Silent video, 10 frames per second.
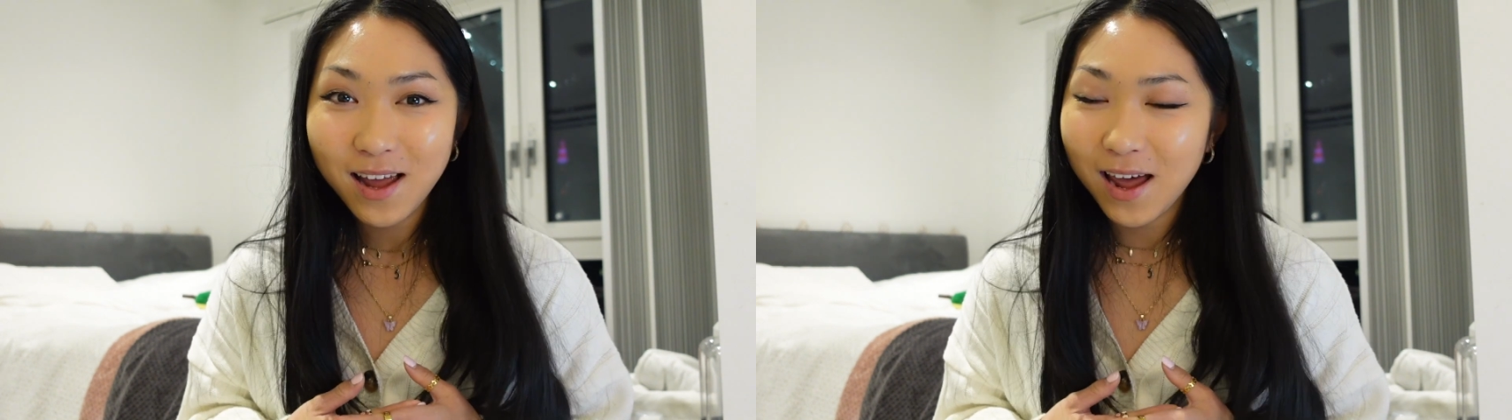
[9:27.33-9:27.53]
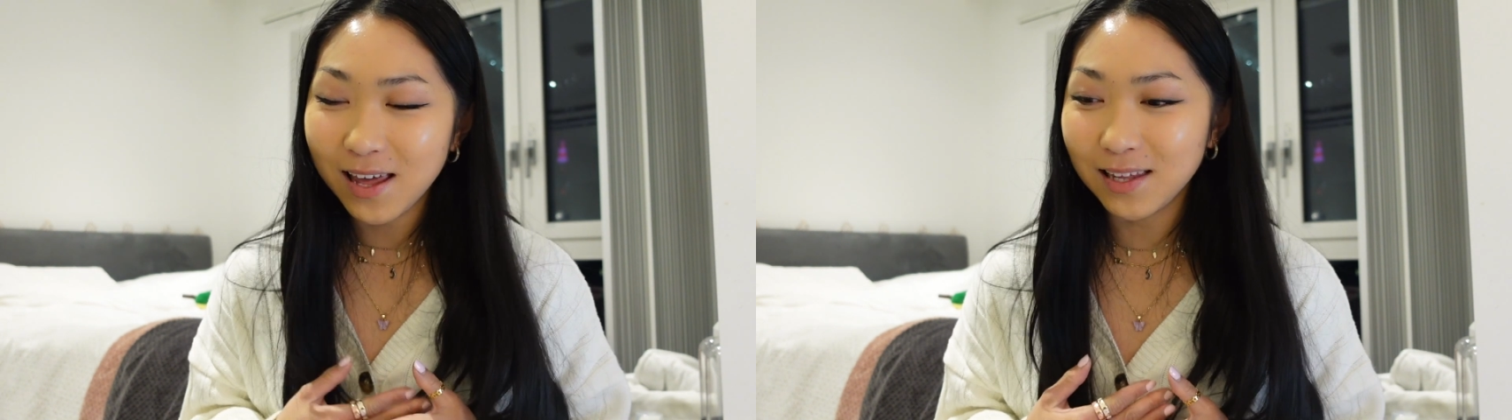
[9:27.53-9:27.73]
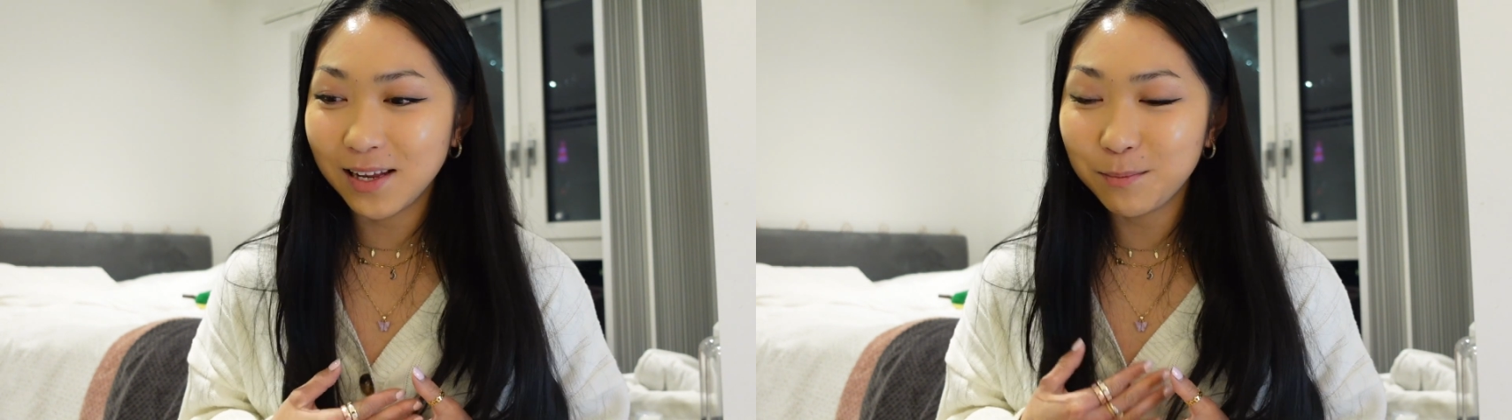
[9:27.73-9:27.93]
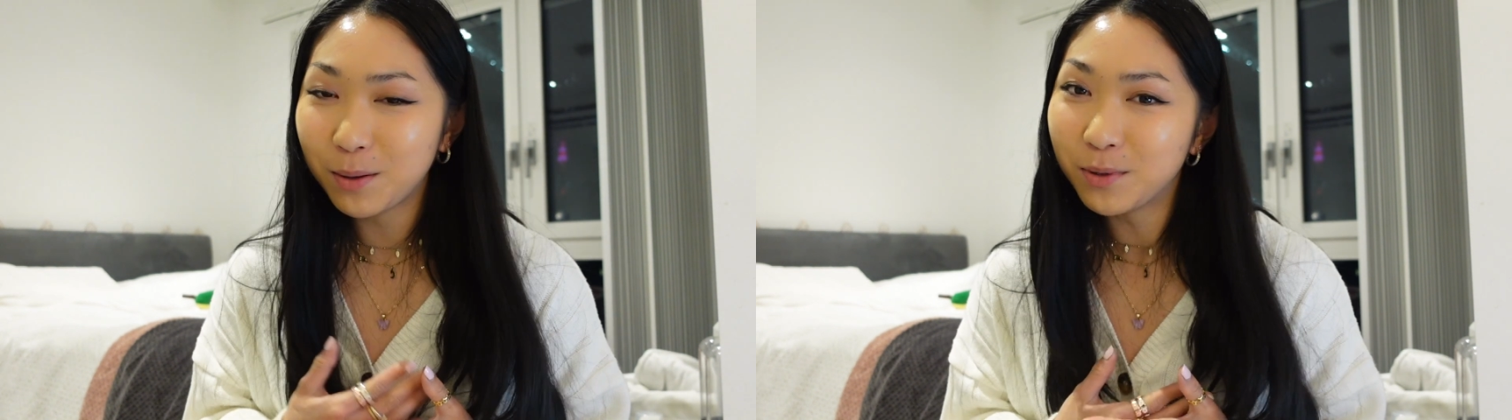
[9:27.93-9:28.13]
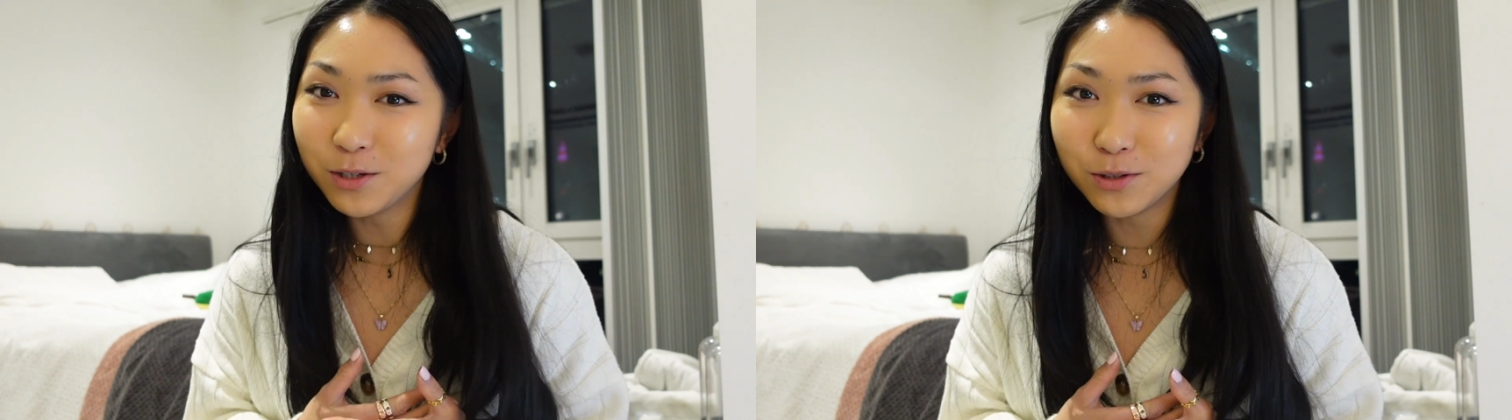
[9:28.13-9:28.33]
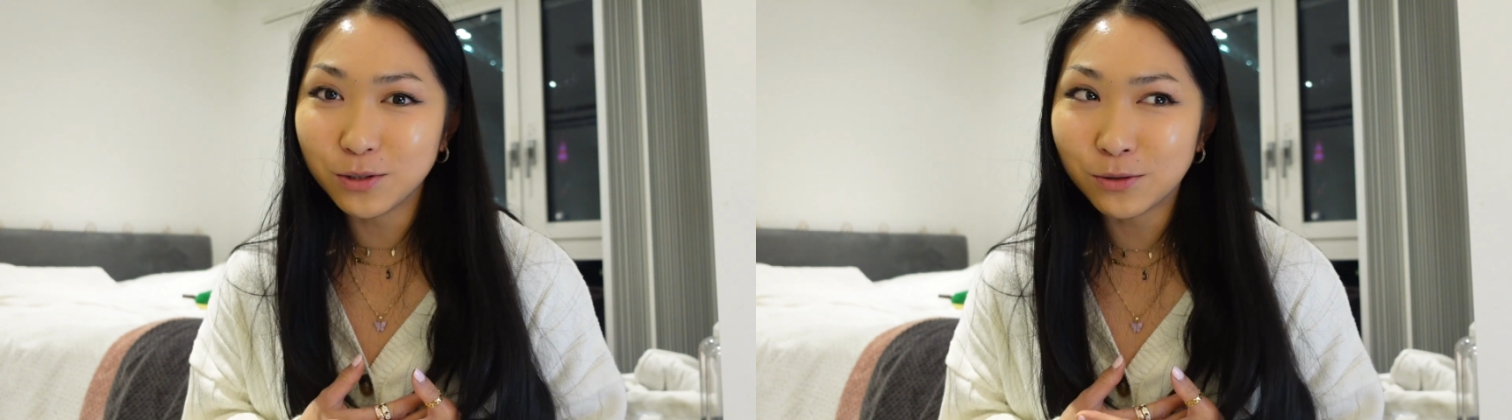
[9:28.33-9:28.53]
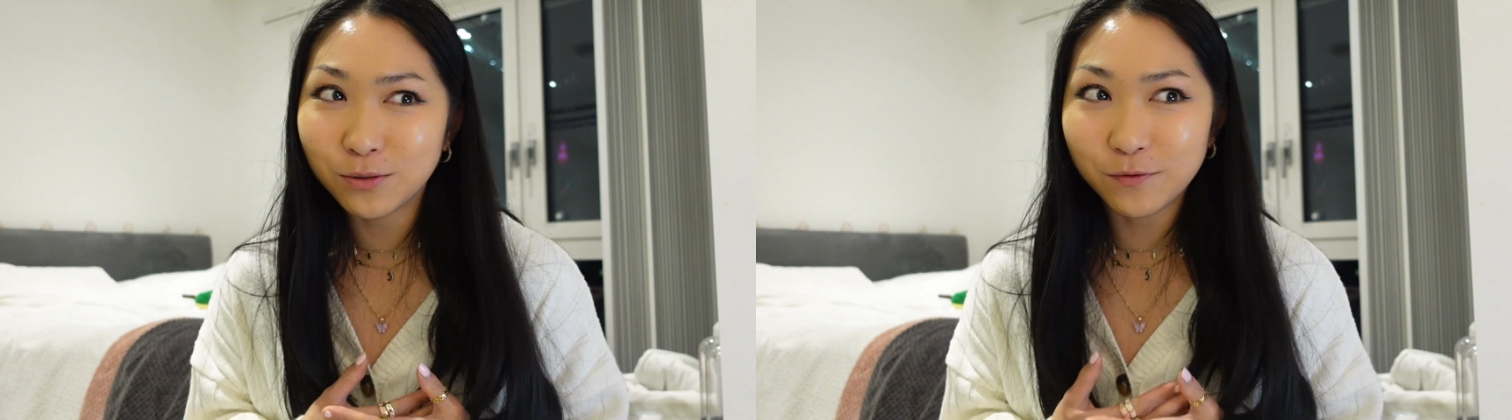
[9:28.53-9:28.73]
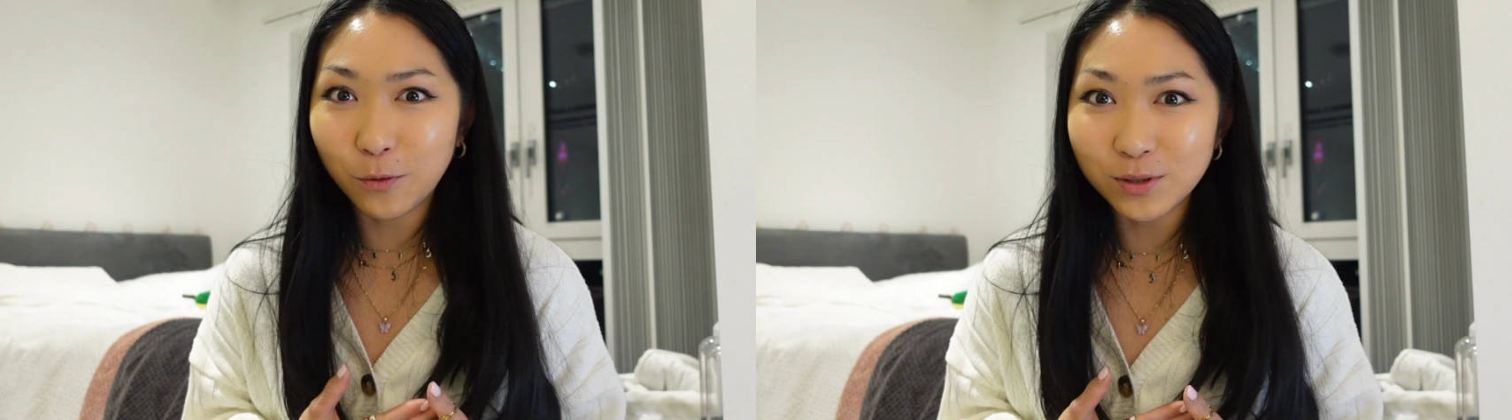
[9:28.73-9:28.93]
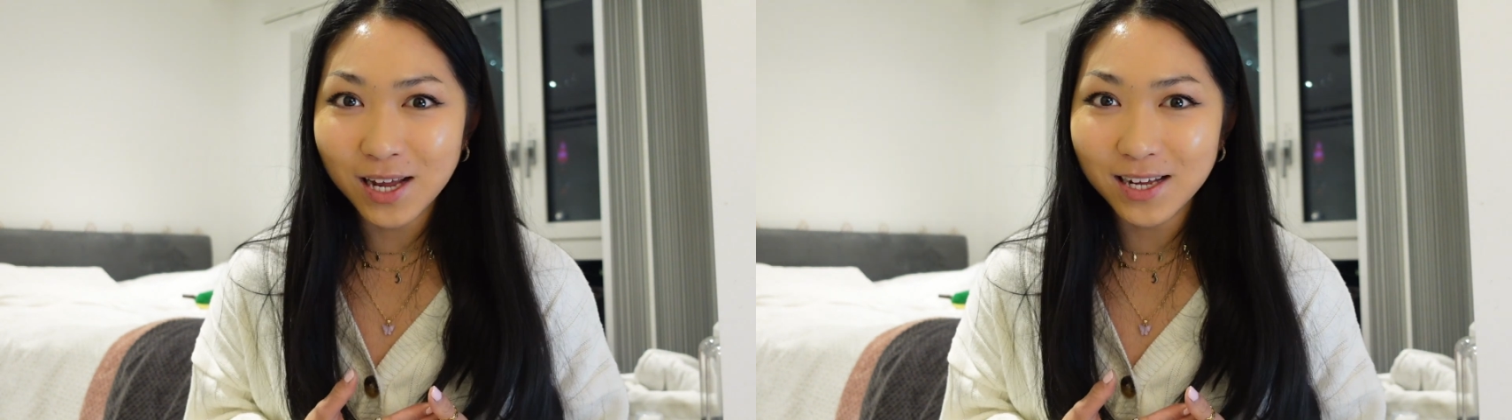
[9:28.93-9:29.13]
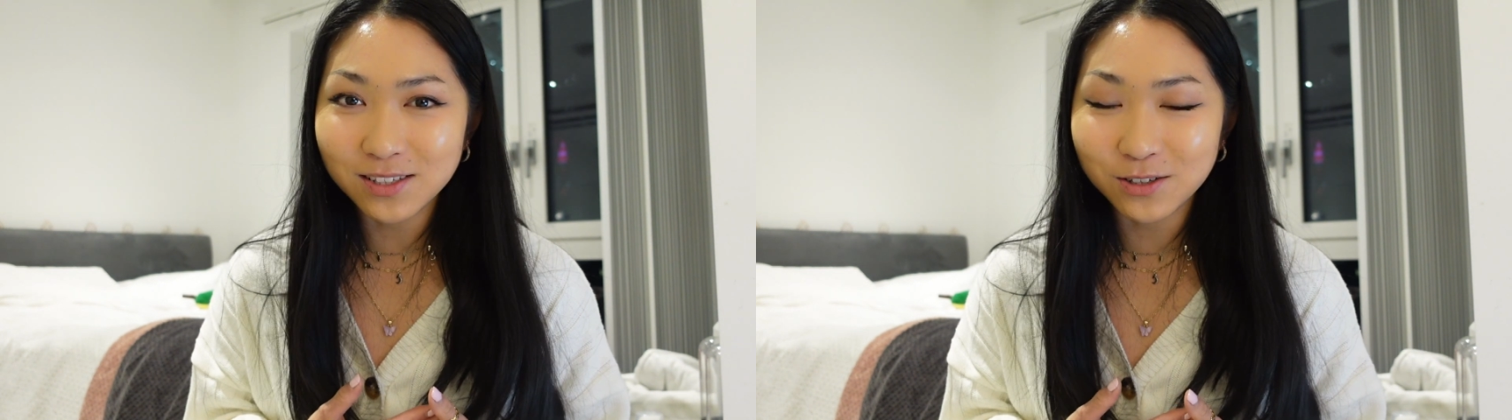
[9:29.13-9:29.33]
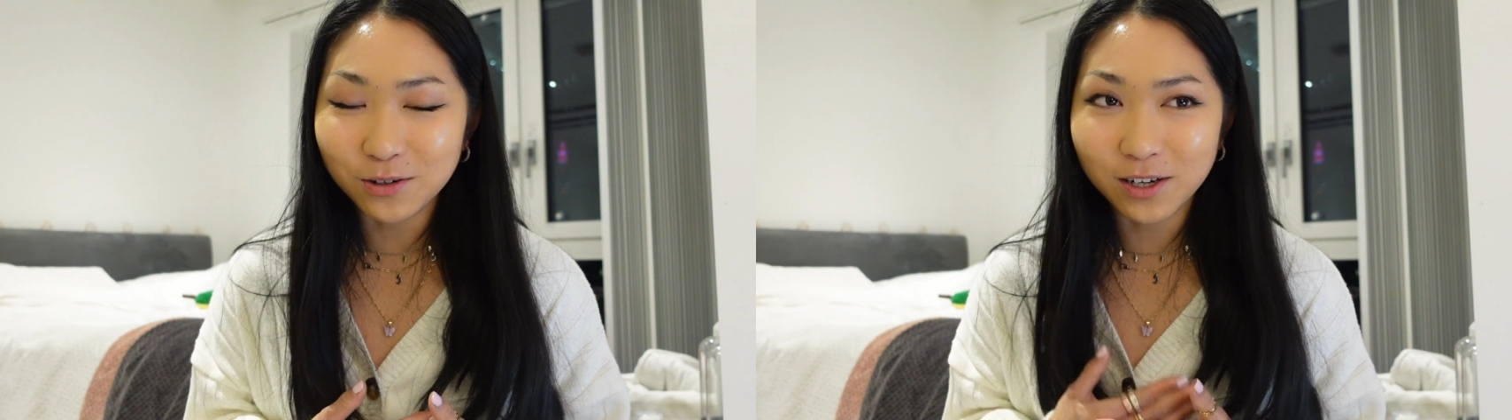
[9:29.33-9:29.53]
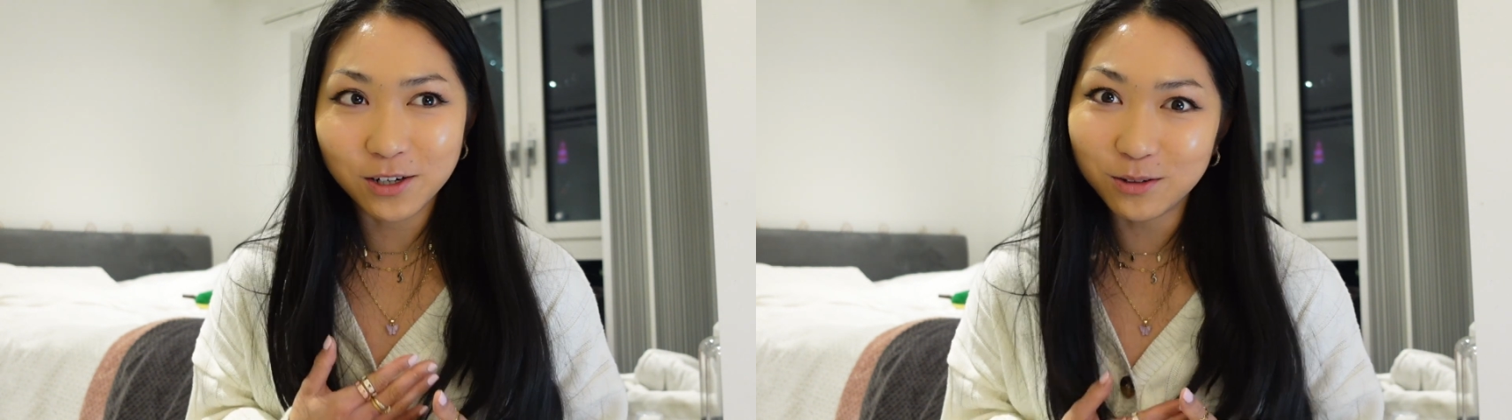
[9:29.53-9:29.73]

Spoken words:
And then maybe you do 4 days and you're like,